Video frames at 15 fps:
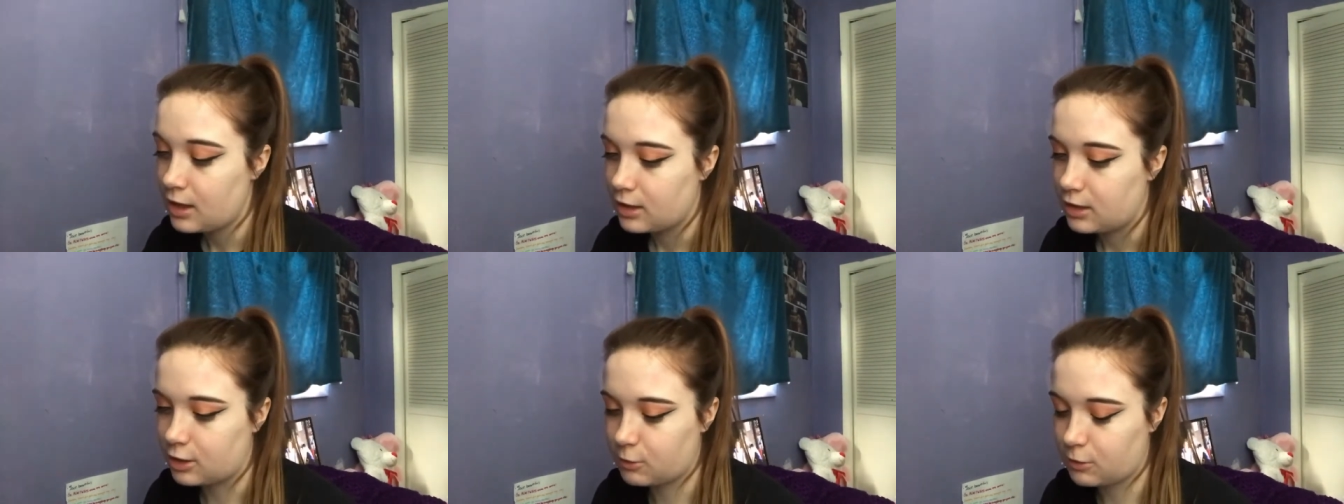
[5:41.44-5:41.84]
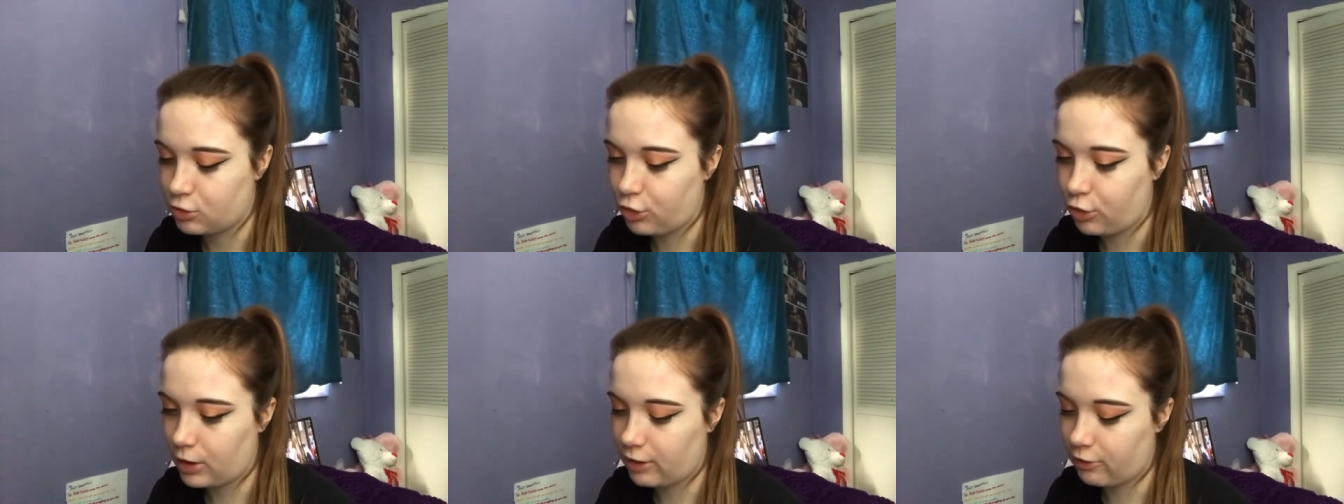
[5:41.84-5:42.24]
This one's
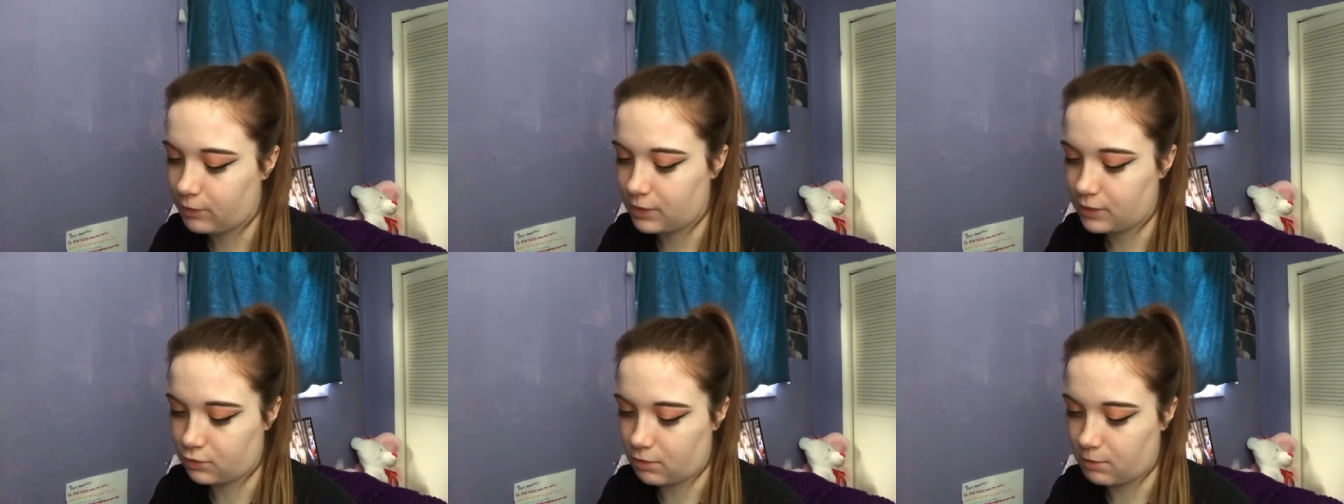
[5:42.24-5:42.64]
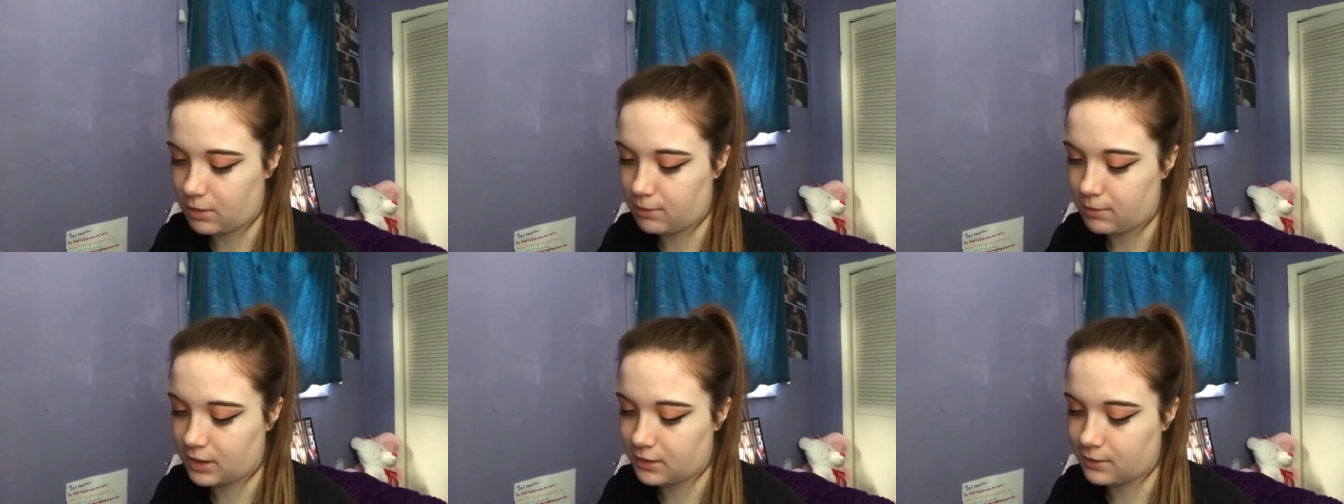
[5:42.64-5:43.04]
too light for me, so I've
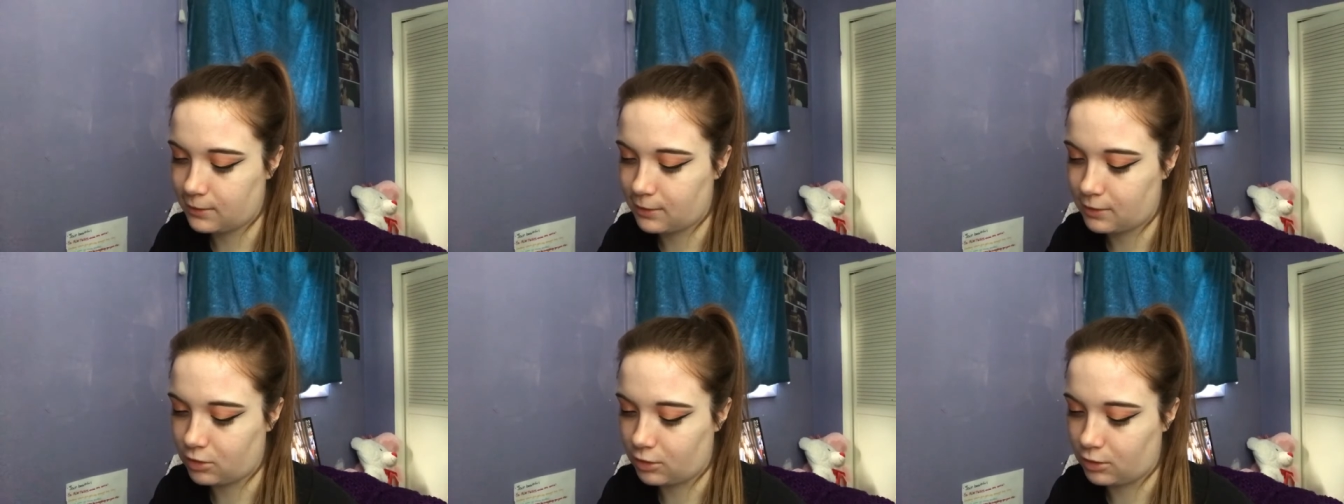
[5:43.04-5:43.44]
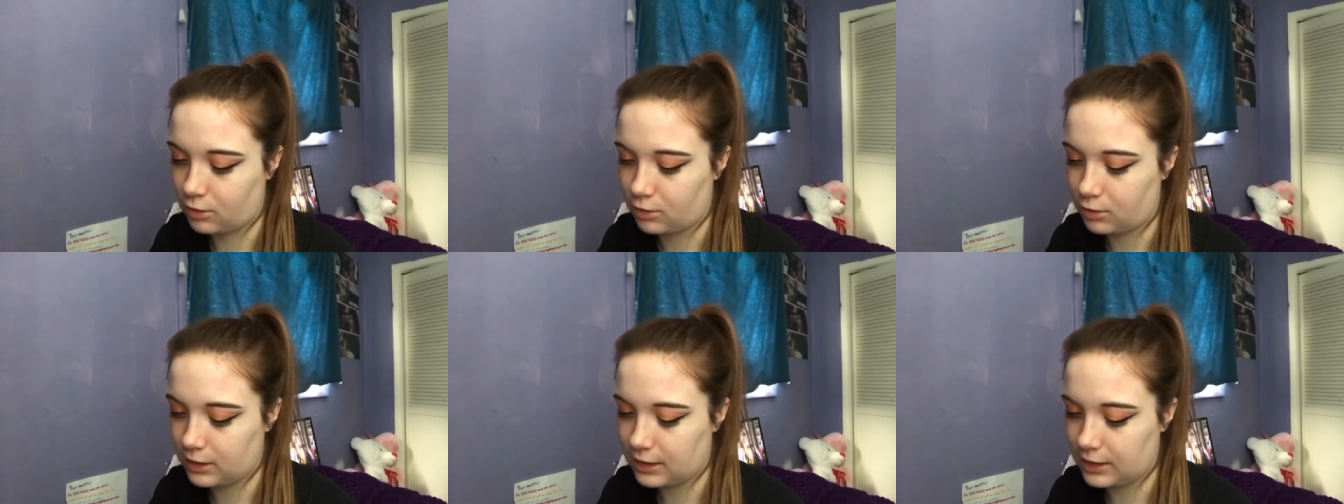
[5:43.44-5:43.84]
been mixing it with the
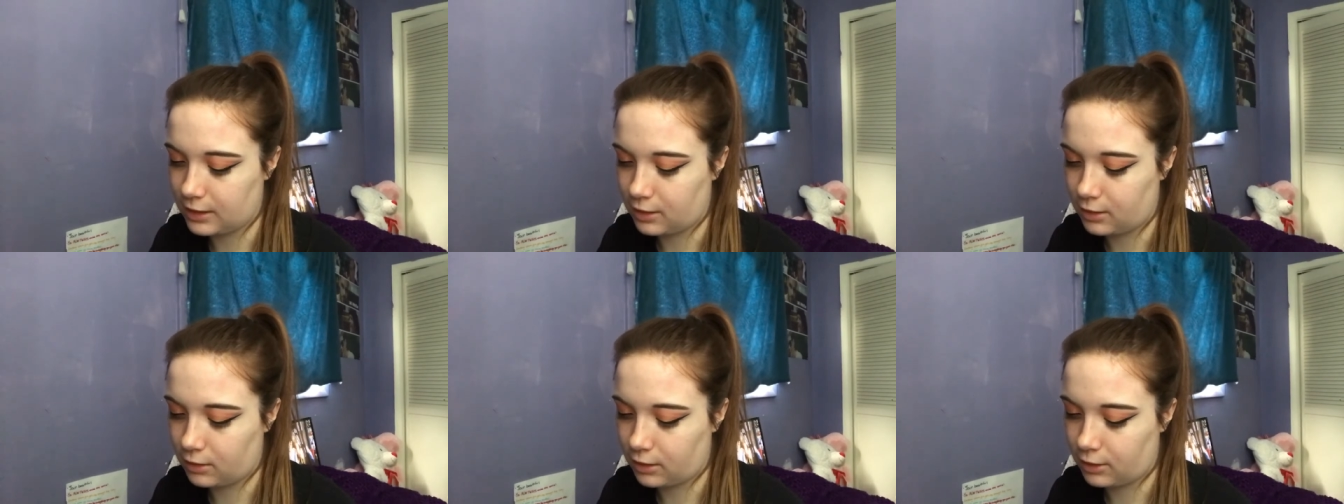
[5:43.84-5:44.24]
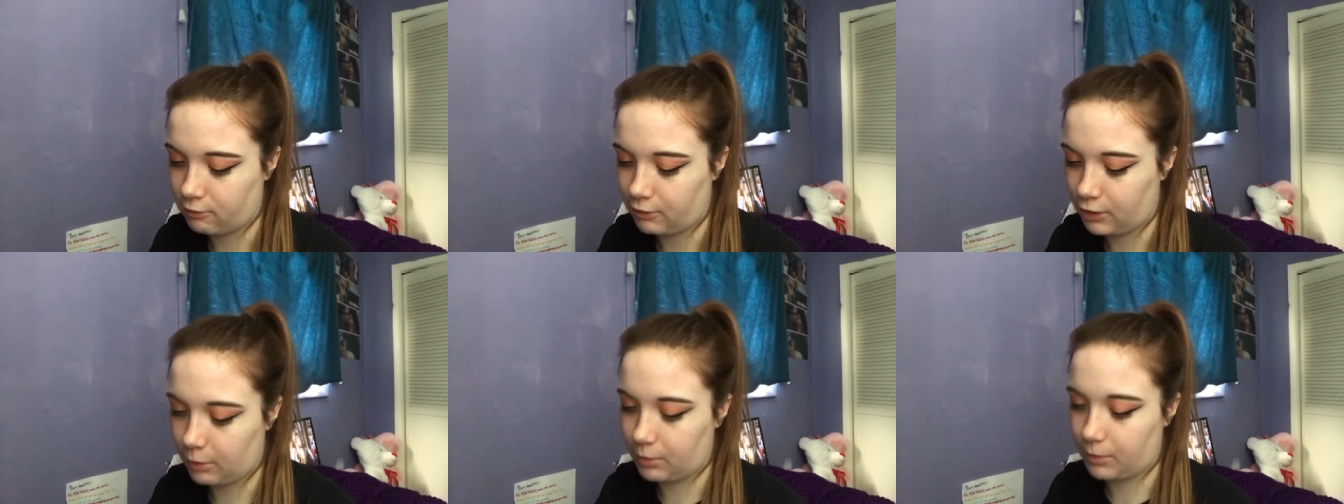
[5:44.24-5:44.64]
L'Oreal
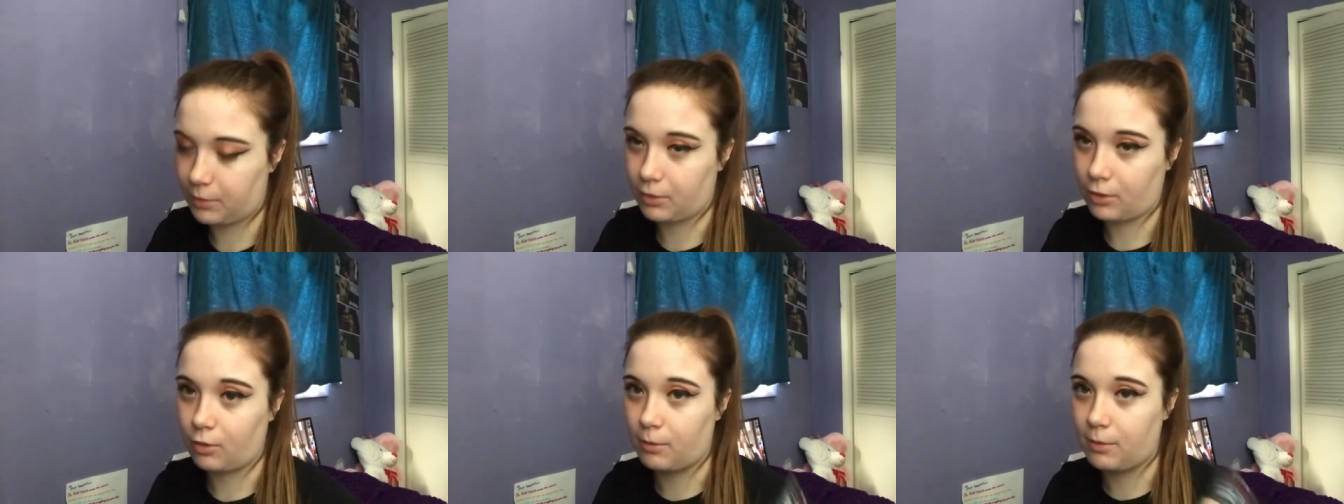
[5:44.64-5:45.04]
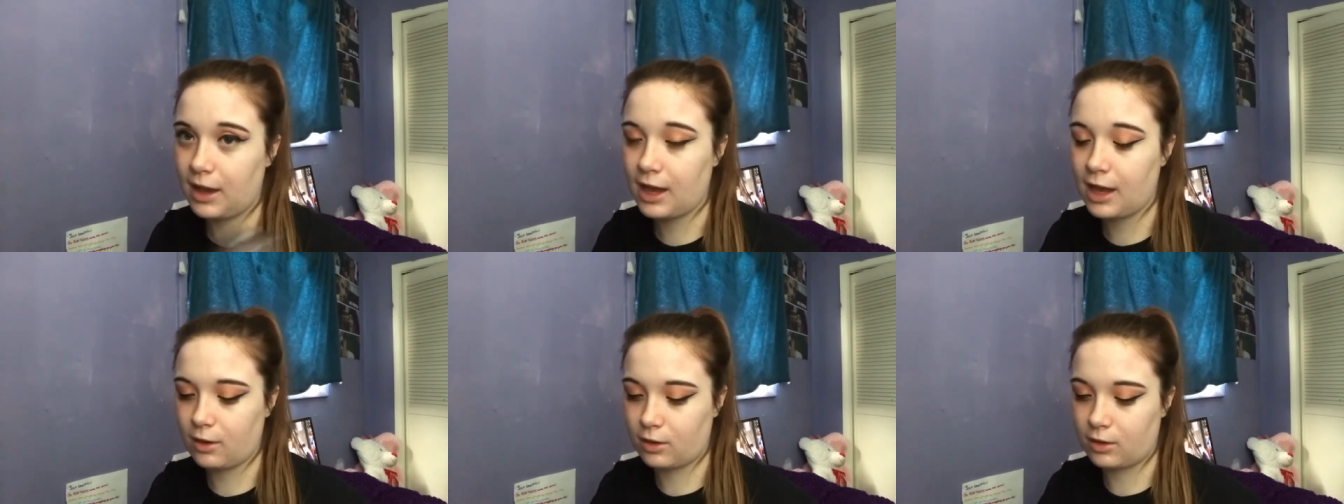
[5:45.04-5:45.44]
Infallible Pro Matte